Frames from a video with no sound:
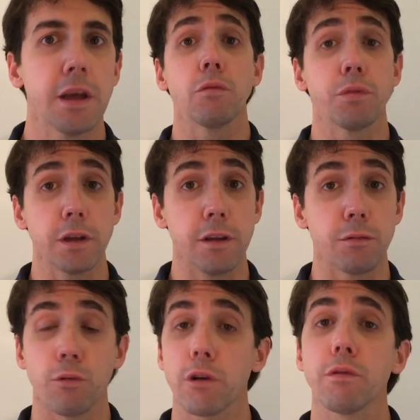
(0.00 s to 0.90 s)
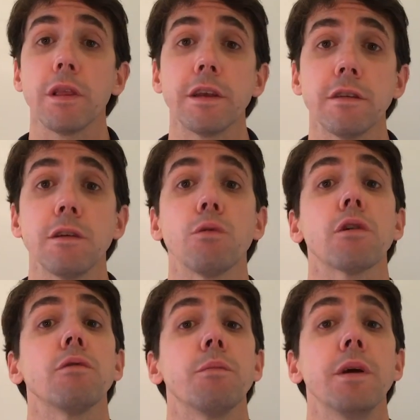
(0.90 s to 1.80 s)
So please, work with Lindsay,
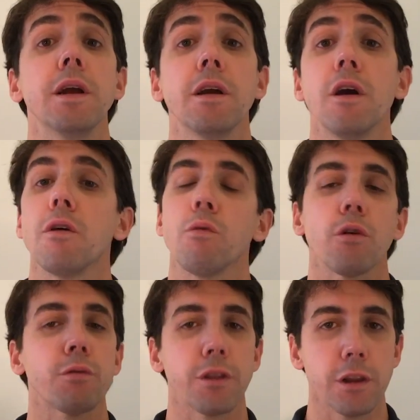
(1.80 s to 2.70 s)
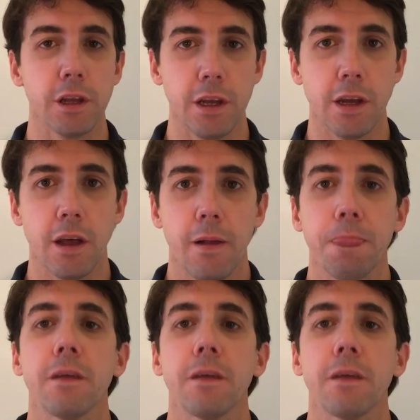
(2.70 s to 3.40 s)
work with me, work with the league,